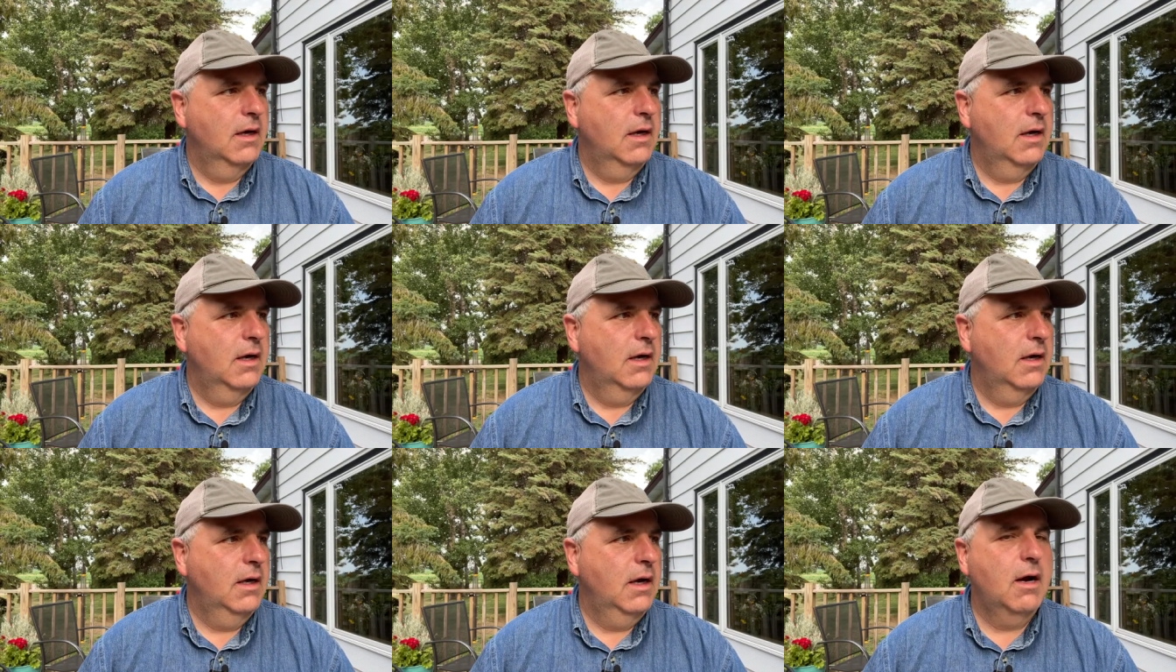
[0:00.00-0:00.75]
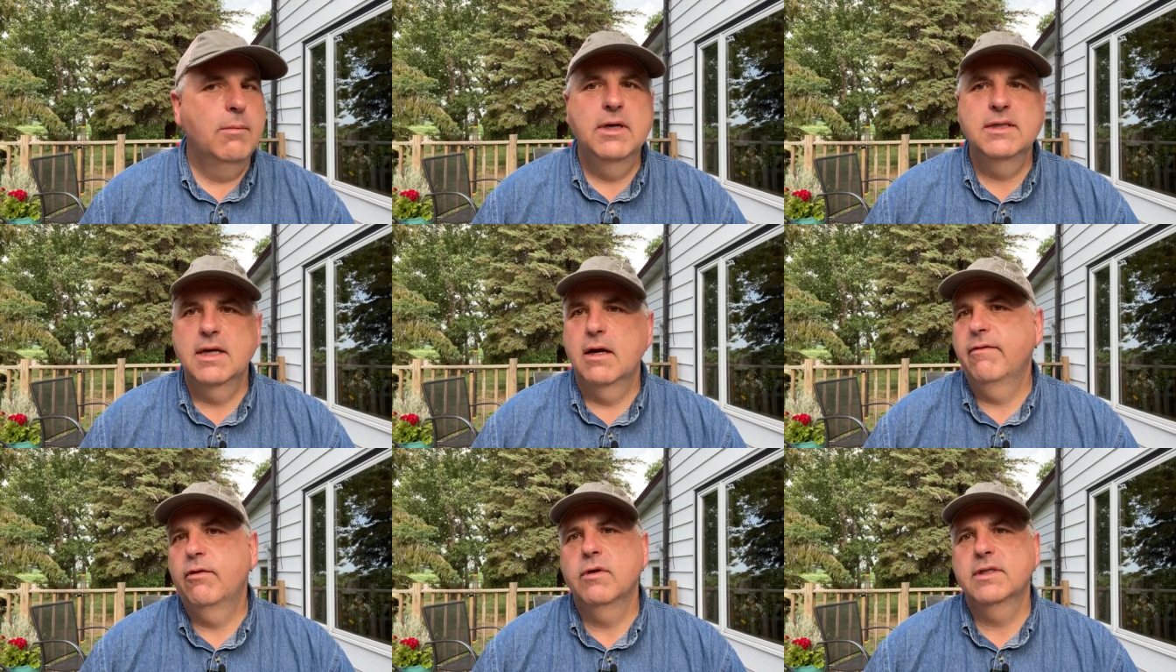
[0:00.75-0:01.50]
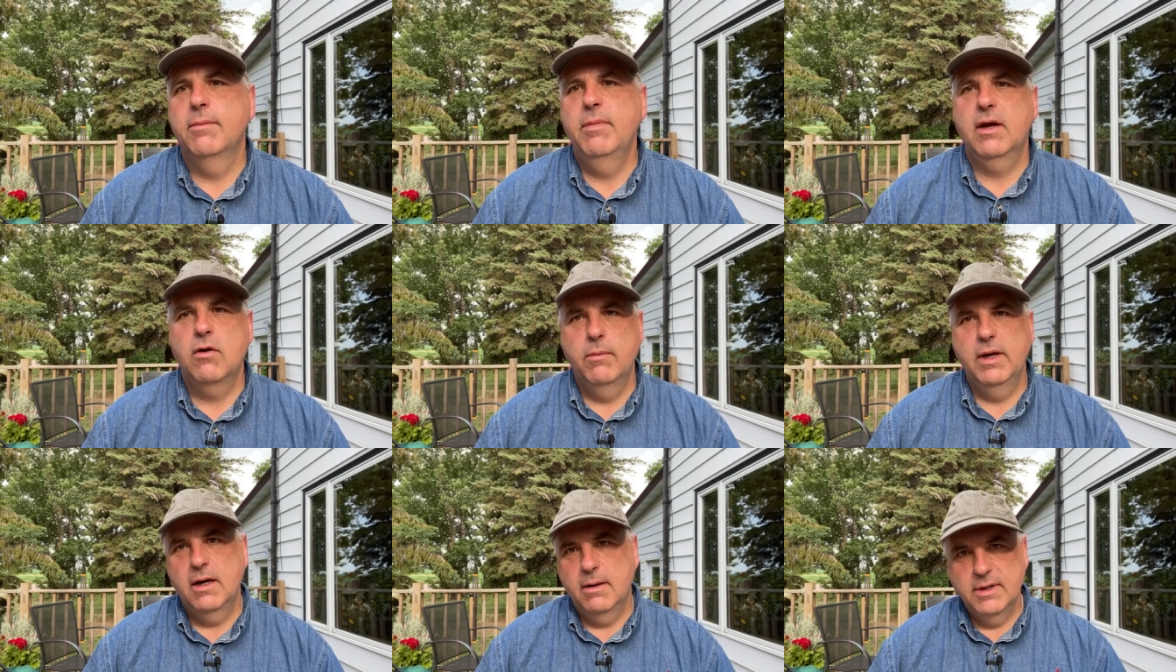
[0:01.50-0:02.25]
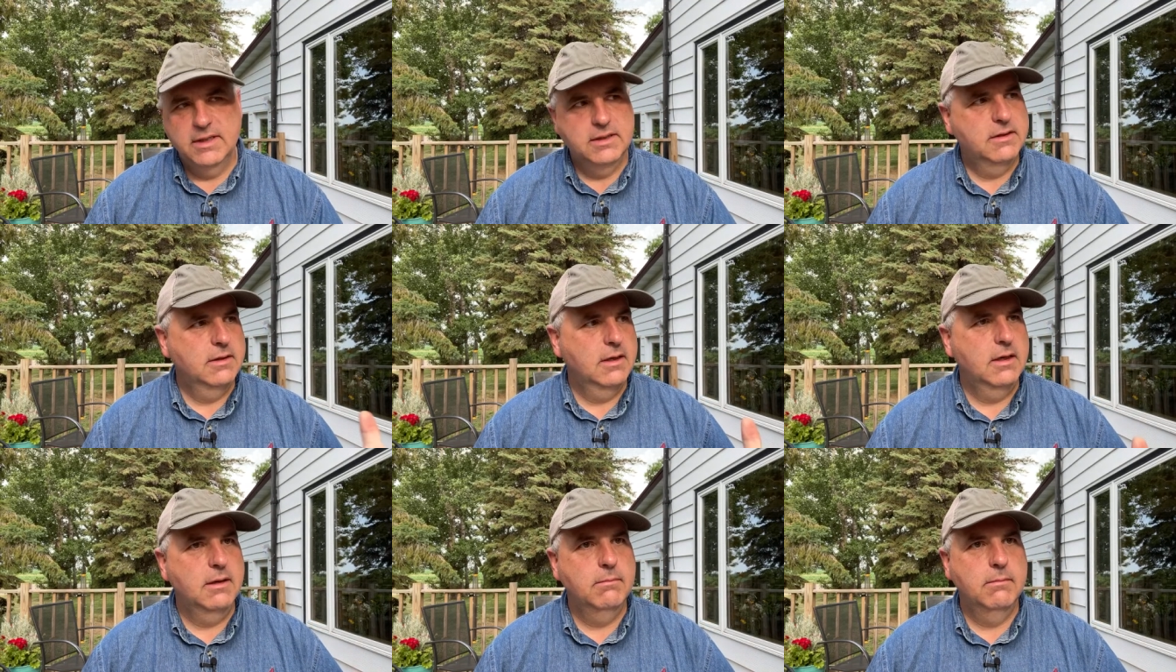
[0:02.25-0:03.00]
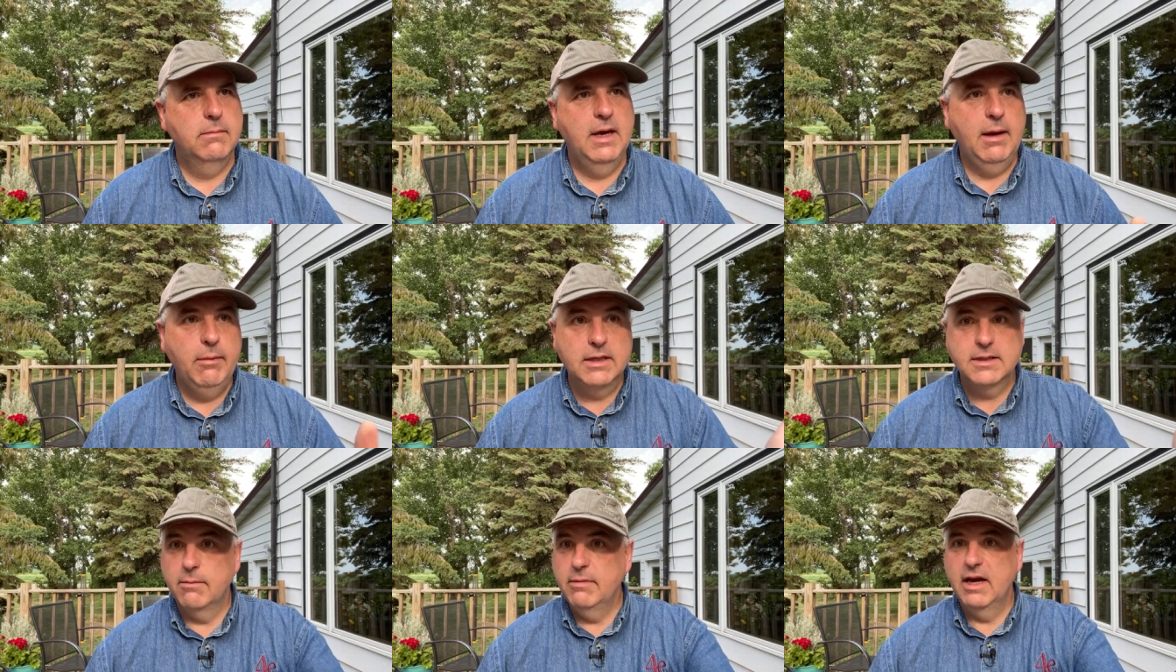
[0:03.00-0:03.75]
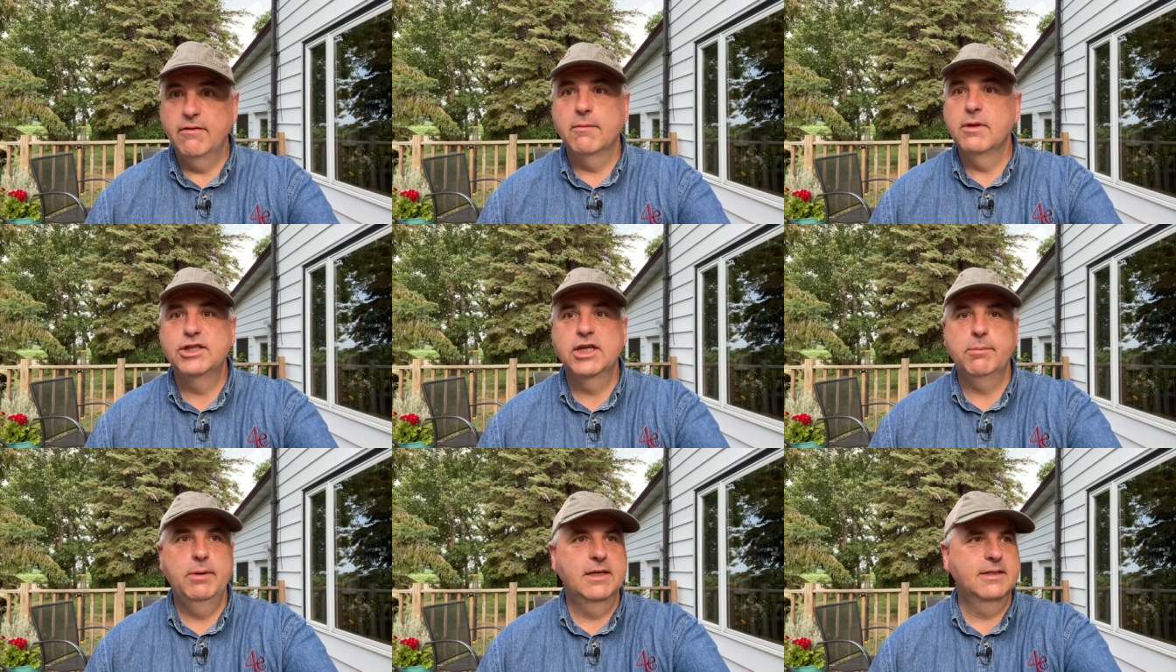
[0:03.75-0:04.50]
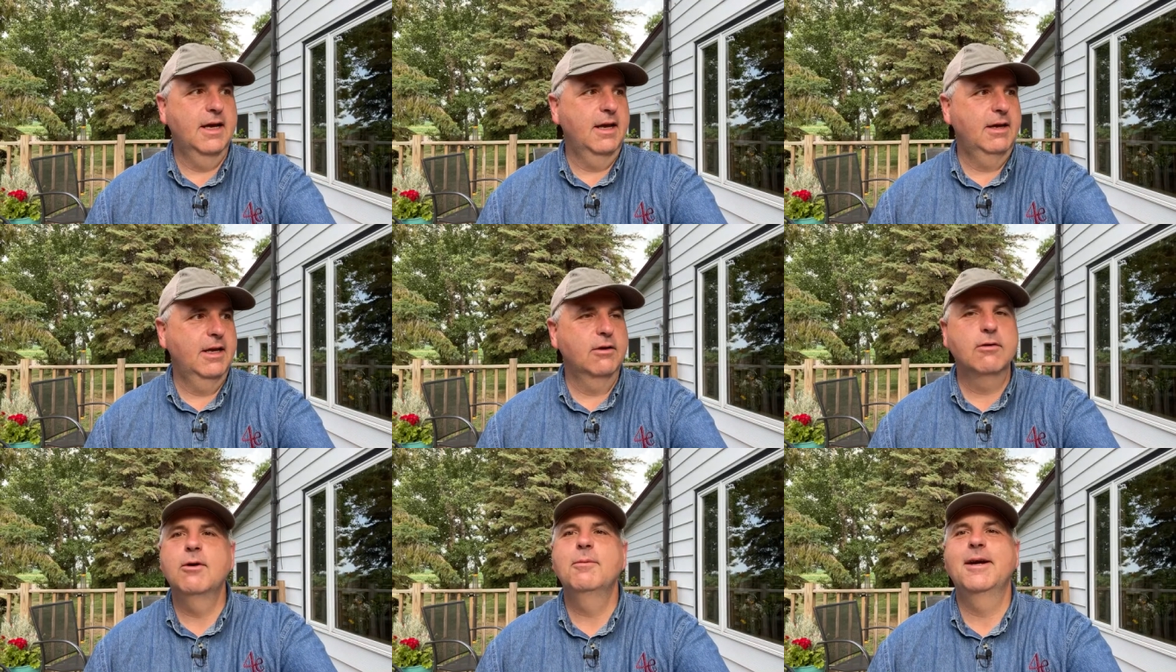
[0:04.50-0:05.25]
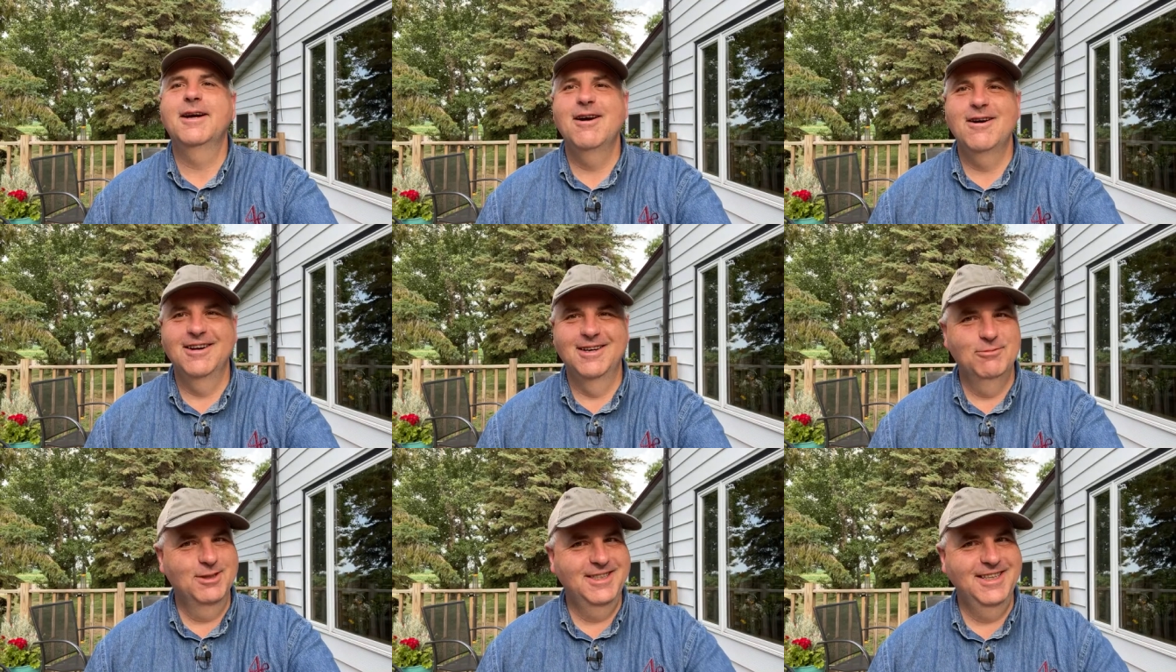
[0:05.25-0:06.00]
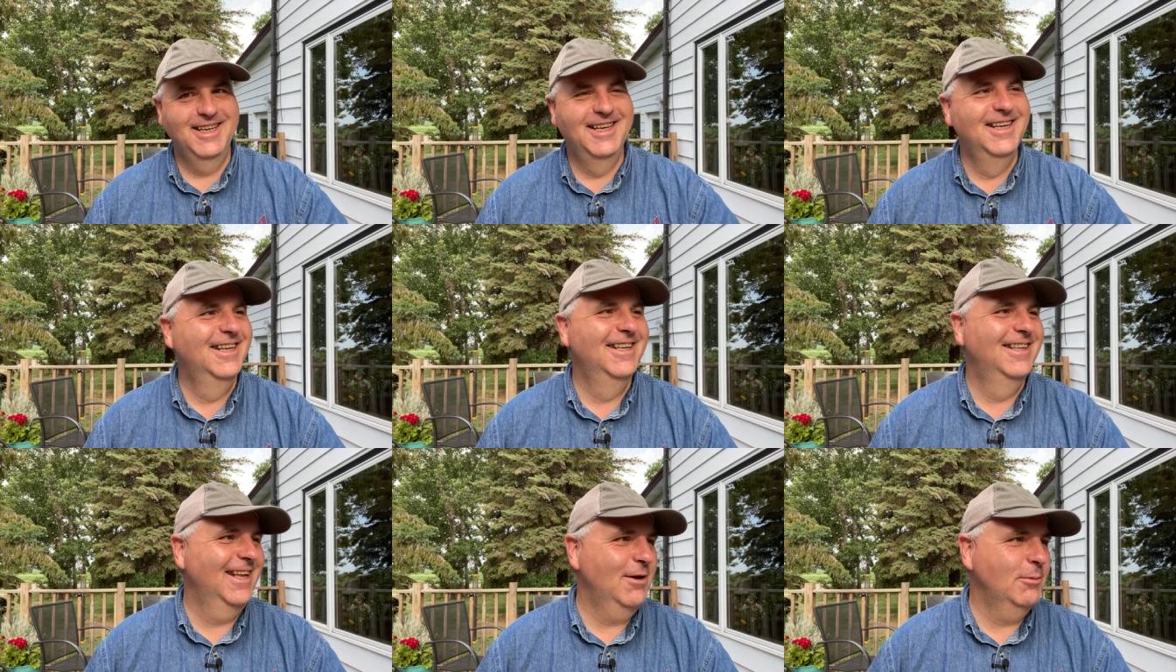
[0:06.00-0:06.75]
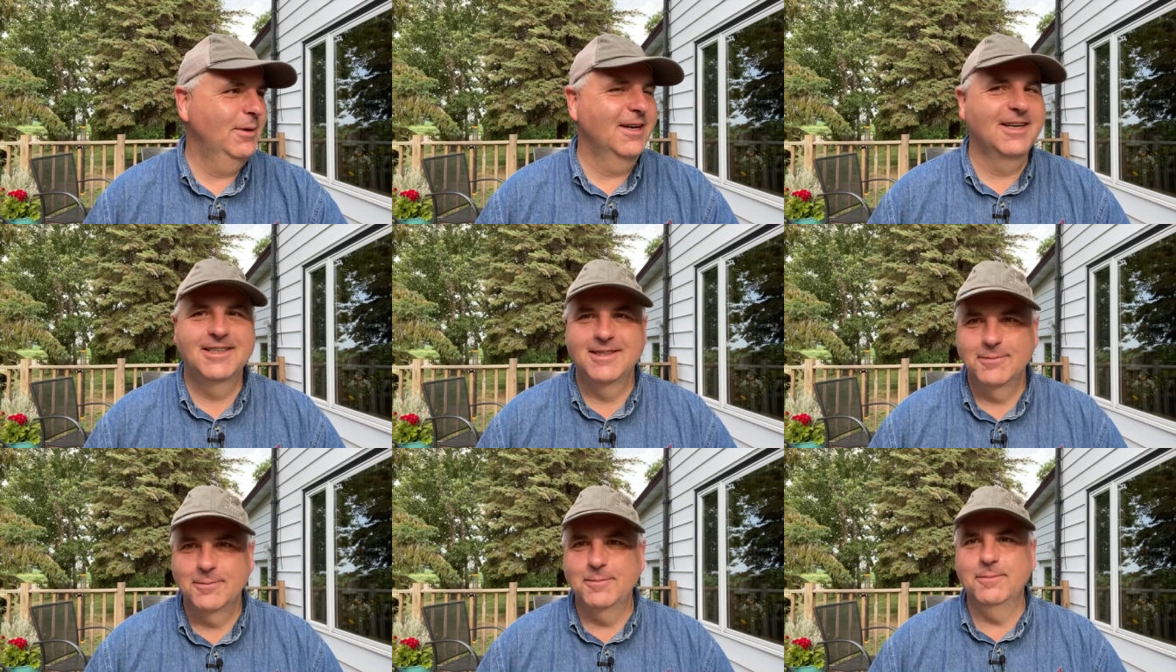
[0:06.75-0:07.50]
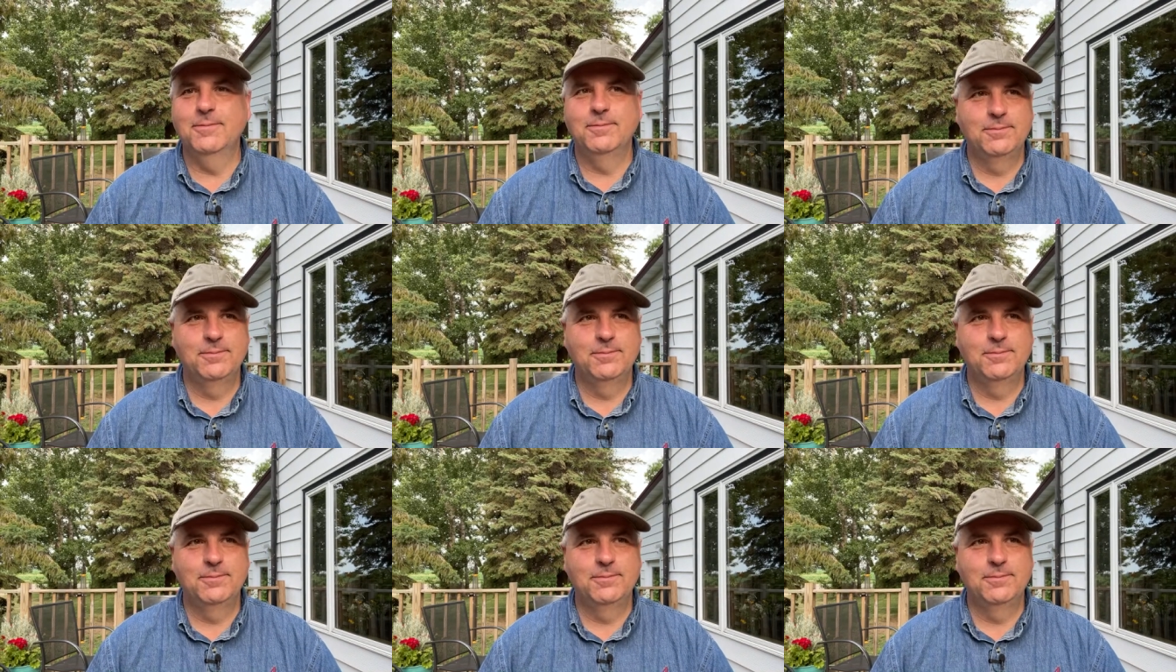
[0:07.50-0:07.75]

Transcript: Hummus, of course, I make homemade hummus. Maybe someday from the chickpeas I can grow in my garden. We'll see. Awesome. That would be nice. I